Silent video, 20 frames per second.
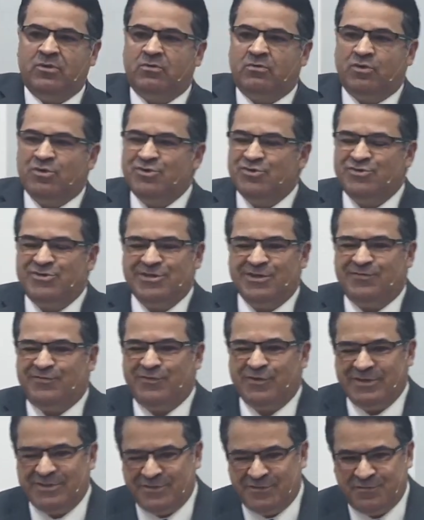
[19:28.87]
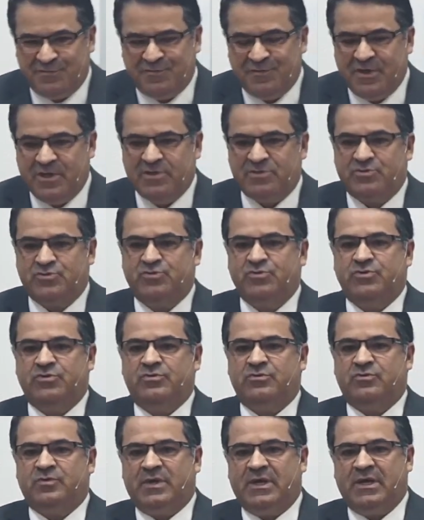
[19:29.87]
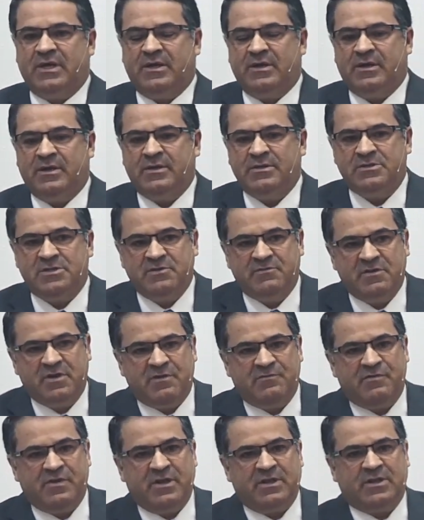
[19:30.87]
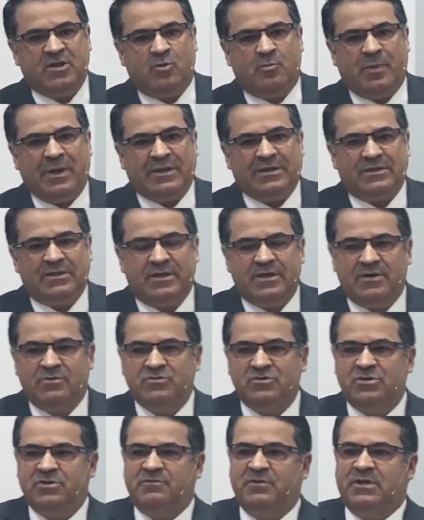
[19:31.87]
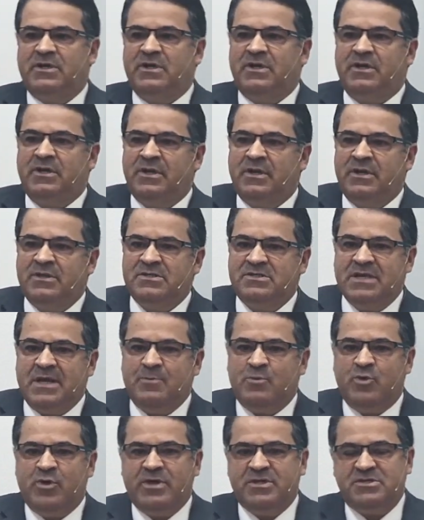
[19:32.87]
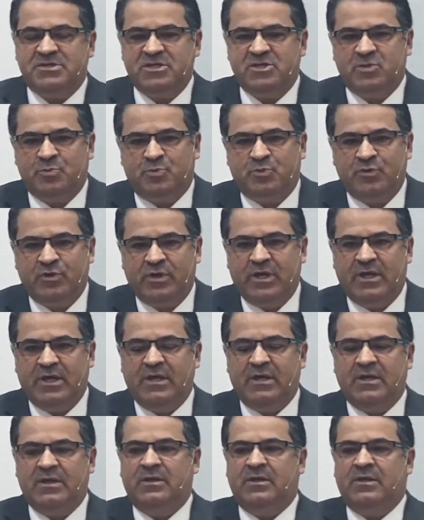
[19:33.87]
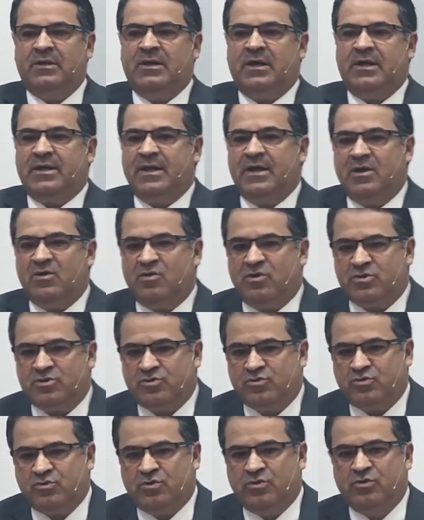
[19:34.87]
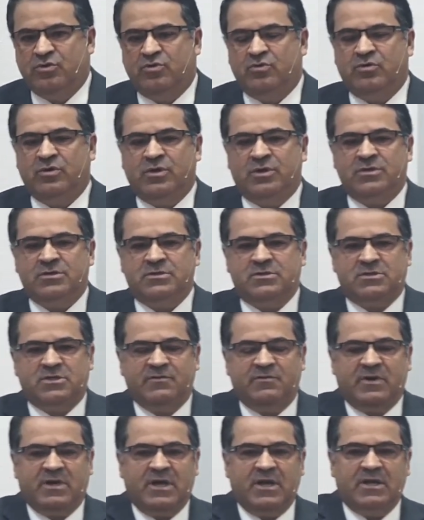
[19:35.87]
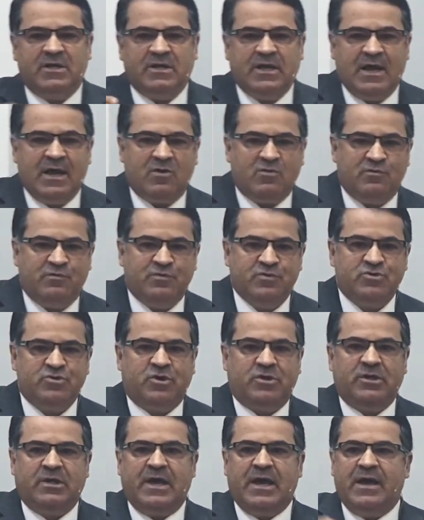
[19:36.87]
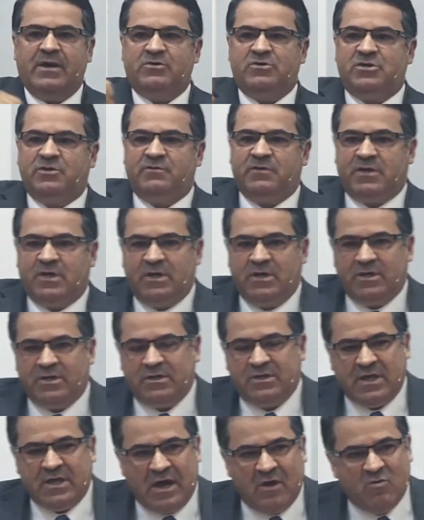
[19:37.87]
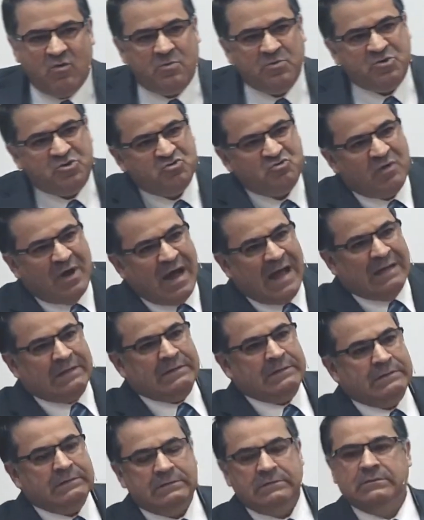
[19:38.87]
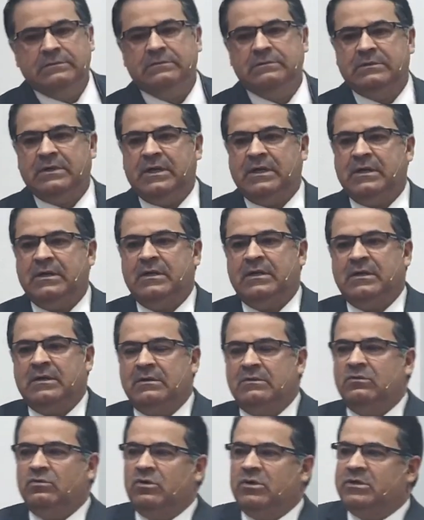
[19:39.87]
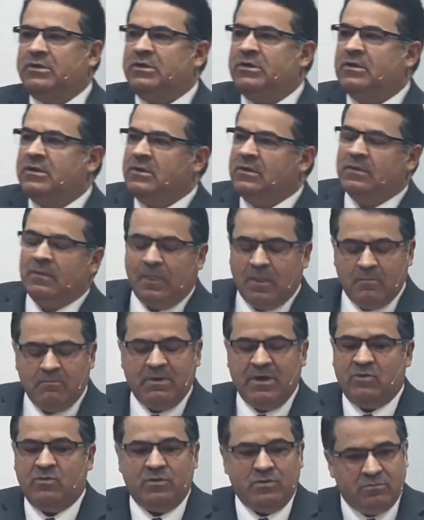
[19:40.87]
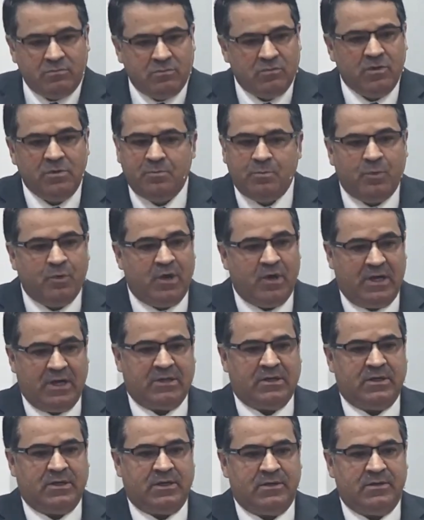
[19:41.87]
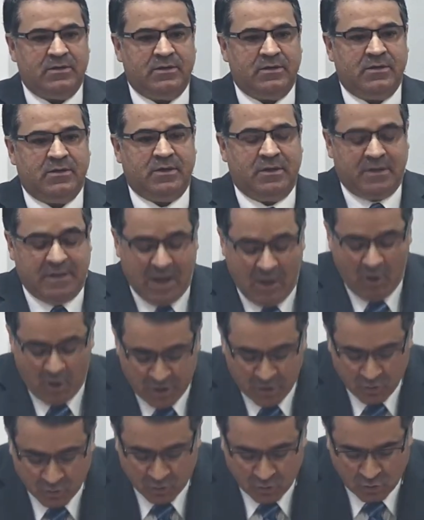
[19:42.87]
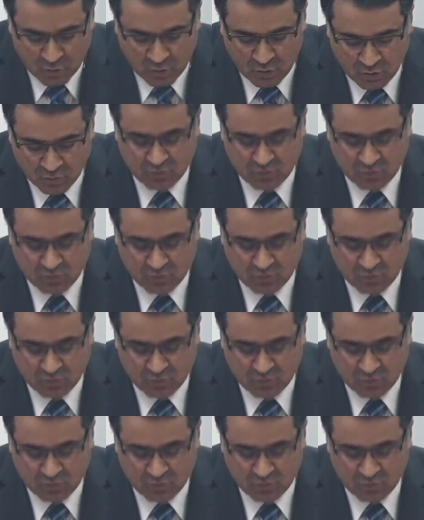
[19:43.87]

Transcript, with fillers: No matter how tired you are, maybe you thought, "Oh, today was difficult. I had to face the, the boss and be bothered by him. I have to deal with employees. I have to deal with a very annoying person." But it doesn't matter.